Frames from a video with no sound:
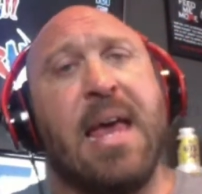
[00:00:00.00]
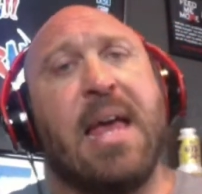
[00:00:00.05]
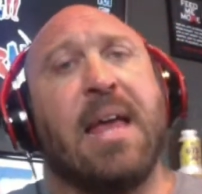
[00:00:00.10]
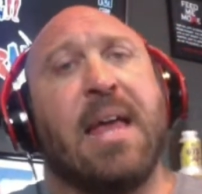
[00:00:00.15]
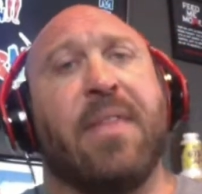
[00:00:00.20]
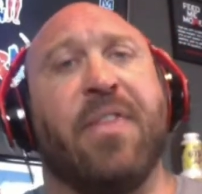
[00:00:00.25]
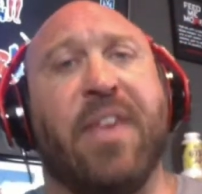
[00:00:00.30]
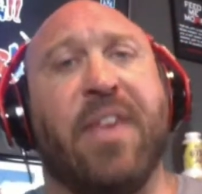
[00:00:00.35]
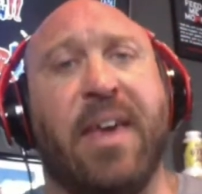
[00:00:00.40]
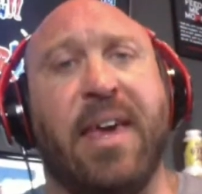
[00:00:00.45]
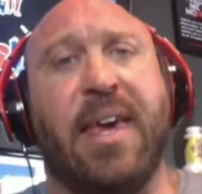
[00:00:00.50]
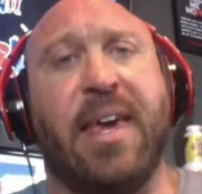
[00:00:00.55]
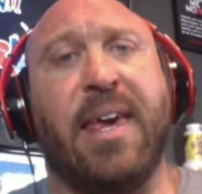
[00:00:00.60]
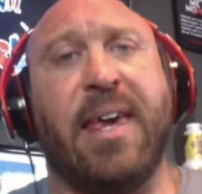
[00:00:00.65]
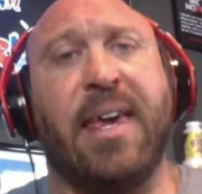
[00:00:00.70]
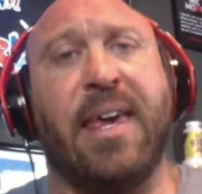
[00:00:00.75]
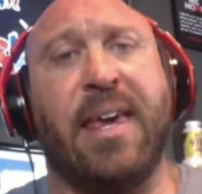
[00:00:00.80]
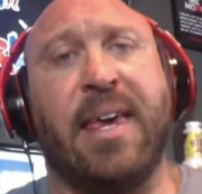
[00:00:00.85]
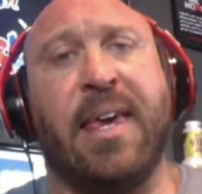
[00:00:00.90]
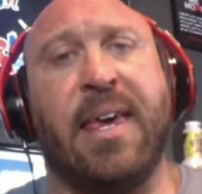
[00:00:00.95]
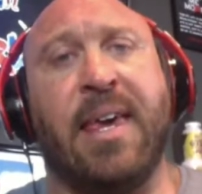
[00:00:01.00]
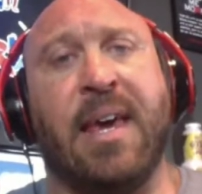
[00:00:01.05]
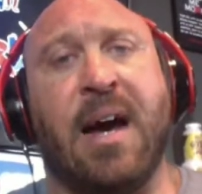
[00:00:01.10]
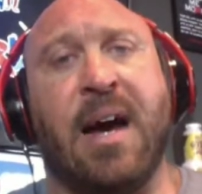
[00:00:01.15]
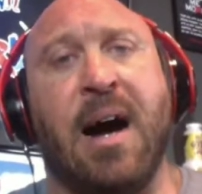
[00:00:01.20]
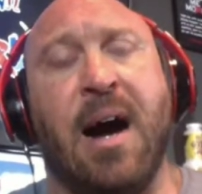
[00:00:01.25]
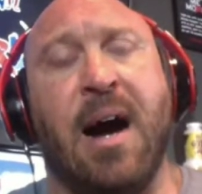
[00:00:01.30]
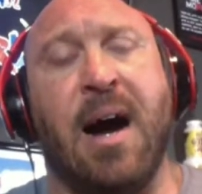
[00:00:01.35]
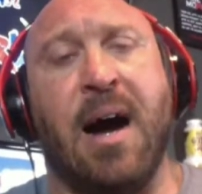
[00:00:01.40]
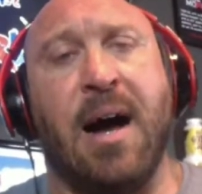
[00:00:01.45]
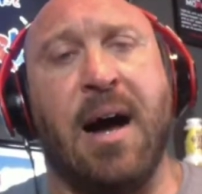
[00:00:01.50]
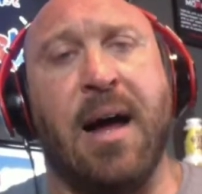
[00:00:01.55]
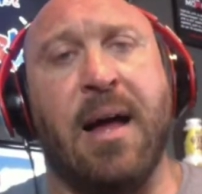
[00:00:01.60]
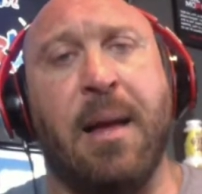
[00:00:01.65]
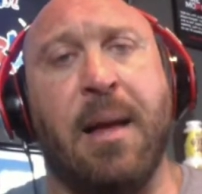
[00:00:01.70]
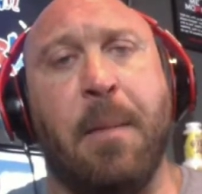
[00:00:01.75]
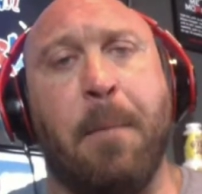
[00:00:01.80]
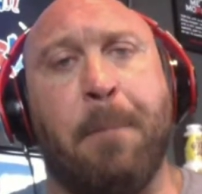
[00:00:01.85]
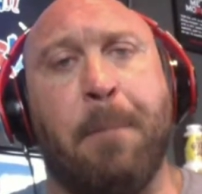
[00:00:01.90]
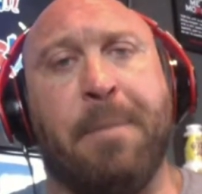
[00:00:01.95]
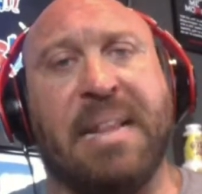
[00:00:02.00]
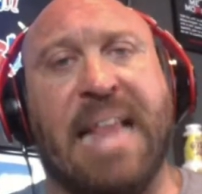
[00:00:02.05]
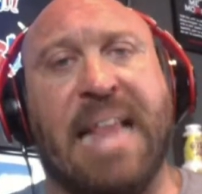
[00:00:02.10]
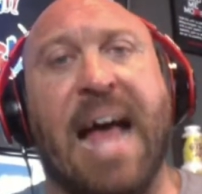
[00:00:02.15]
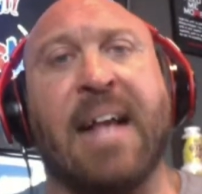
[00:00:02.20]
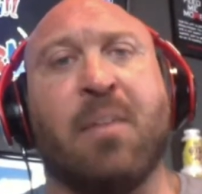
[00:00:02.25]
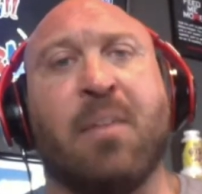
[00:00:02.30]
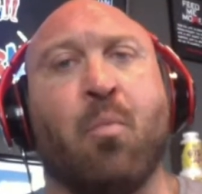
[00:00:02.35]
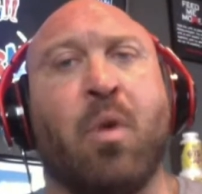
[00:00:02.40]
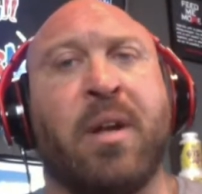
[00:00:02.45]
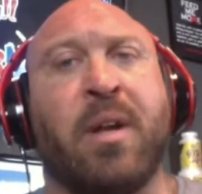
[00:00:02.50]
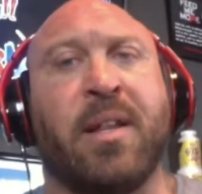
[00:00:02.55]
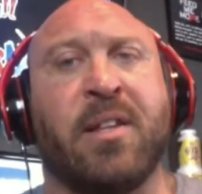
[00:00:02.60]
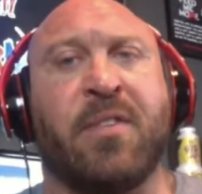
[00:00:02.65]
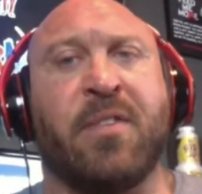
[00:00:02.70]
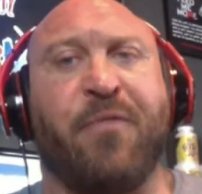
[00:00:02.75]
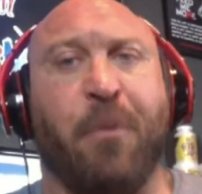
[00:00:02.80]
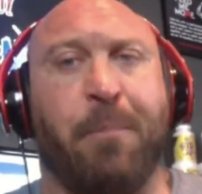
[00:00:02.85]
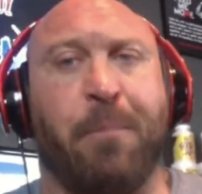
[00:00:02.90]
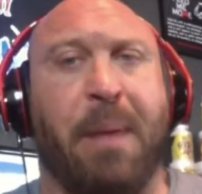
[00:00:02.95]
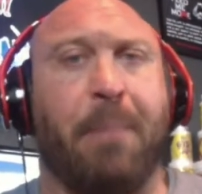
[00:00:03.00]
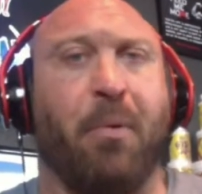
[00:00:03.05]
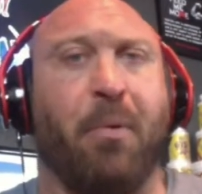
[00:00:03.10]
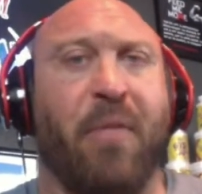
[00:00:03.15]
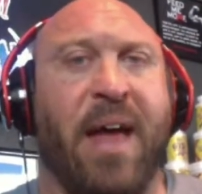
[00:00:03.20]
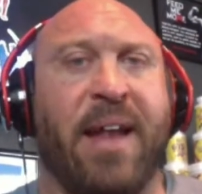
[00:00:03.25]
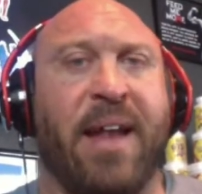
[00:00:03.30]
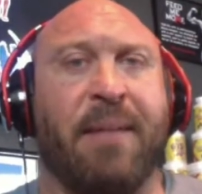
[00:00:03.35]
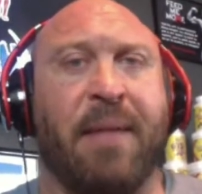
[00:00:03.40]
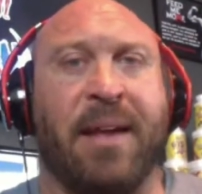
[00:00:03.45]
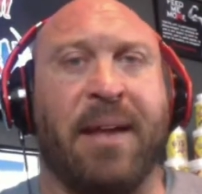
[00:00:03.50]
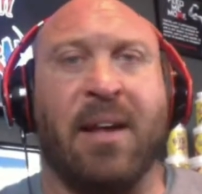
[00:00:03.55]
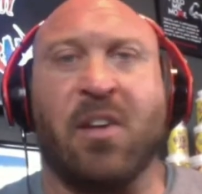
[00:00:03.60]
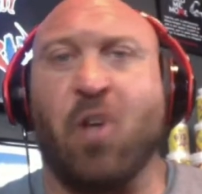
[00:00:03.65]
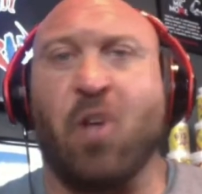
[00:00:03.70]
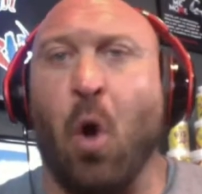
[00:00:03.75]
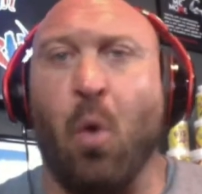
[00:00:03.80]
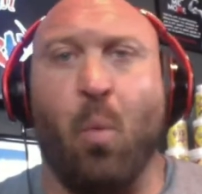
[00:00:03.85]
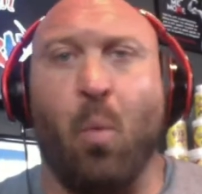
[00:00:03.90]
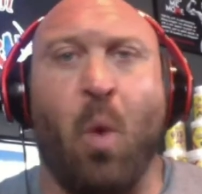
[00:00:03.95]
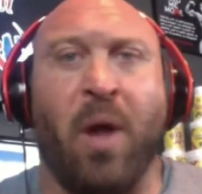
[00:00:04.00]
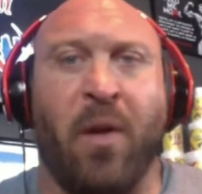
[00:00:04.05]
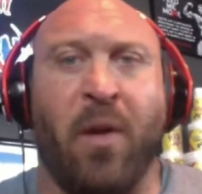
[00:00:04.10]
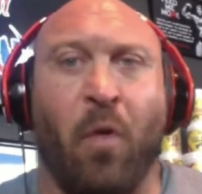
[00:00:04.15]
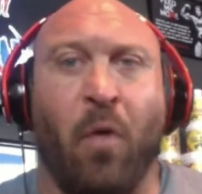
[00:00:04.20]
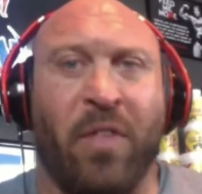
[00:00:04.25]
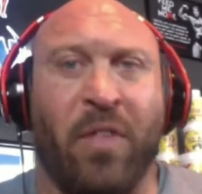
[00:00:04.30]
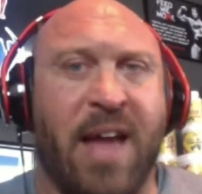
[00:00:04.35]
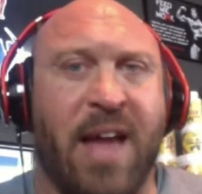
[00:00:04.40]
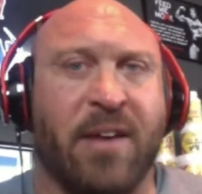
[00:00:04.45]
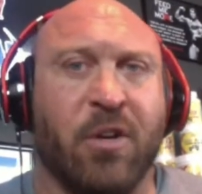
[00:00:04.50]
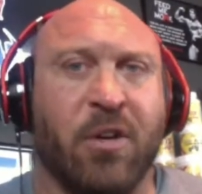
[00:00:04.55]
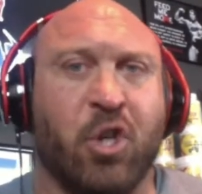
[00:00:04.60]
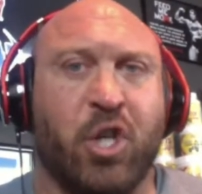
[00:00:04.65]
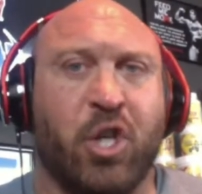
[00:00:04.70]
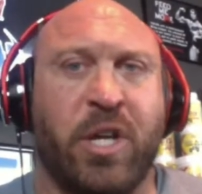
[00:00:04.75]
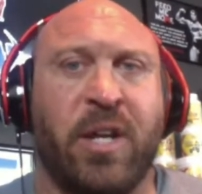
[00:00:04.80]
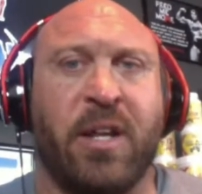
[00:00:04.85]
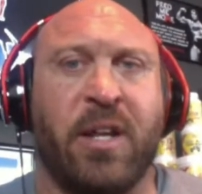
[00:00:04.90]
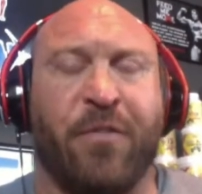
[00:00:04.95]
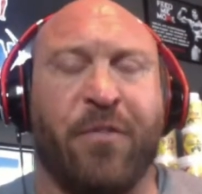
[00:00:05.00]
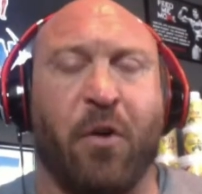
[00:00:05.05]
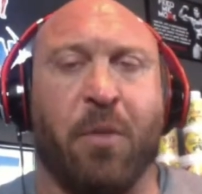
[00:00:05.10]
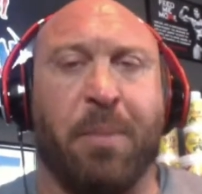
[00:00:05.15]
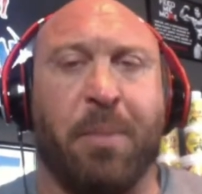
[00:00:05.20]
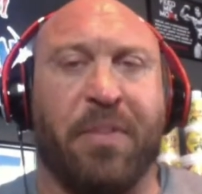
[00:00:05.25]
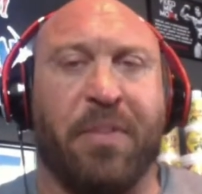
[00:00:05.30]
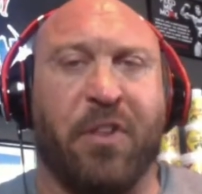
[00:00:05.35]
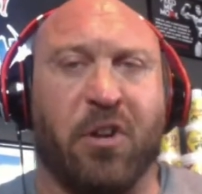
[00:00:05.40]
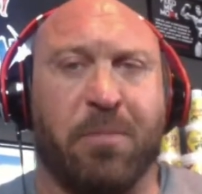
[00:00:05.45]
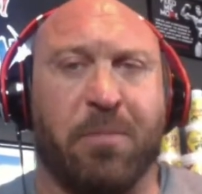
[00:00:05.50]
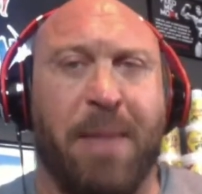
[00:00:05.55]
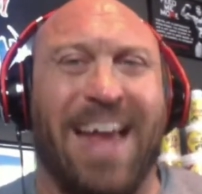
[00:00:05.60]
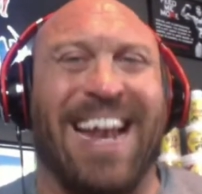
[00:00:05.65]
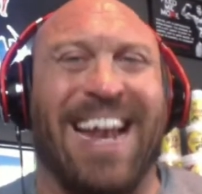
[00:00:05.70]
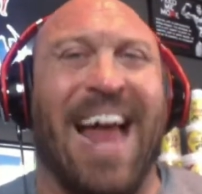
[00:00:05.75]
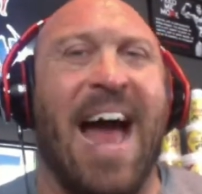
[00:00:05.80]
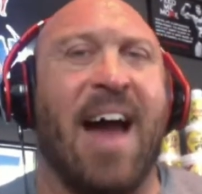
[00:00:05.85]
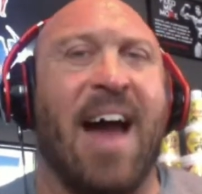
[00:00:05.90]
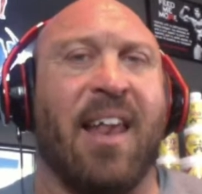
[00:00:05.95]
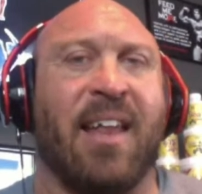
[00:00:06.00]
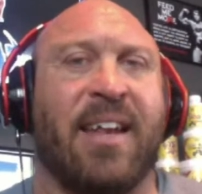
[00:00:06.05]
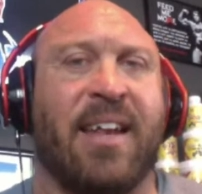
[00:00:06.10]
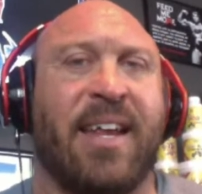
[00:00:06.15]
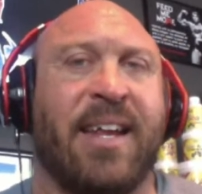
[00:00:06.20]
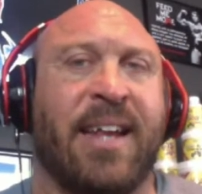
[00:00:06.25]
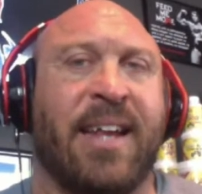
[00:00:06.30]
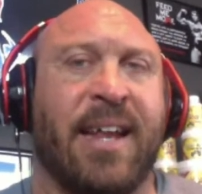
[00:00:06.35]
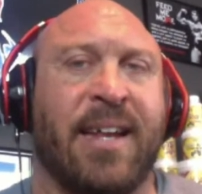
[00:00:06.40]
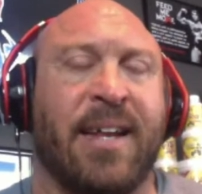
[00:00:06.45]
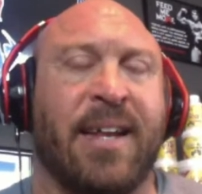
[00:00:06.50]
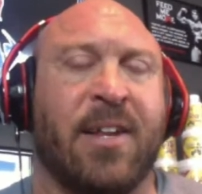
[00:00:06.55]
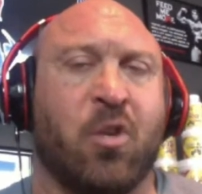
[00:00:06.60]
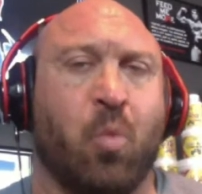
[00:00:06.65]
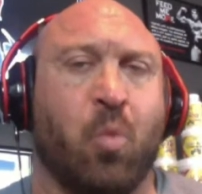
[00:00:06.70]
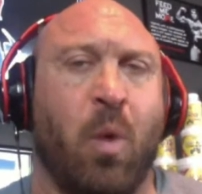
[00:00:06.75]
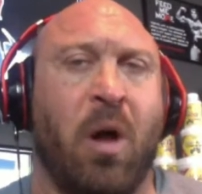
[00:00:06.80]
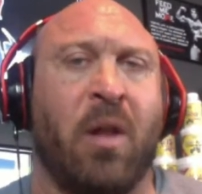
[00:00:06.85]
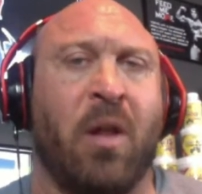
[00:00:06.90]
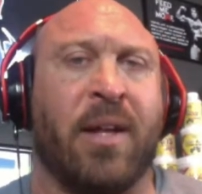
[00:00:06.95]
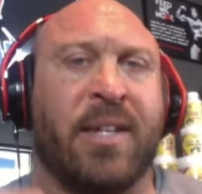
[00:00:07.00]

But that one is for people that like don't want all the energy as far, but there's beta alanine in it as well.